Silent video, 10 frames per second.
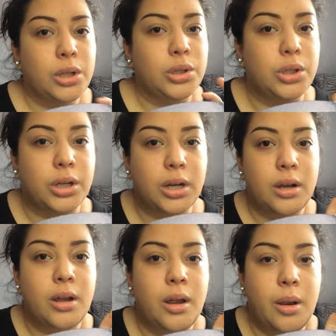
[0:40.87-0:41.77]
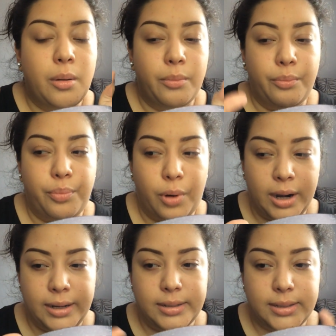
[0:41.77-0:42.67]
look
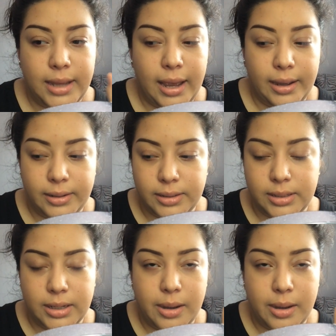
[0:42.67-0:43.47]
bright and,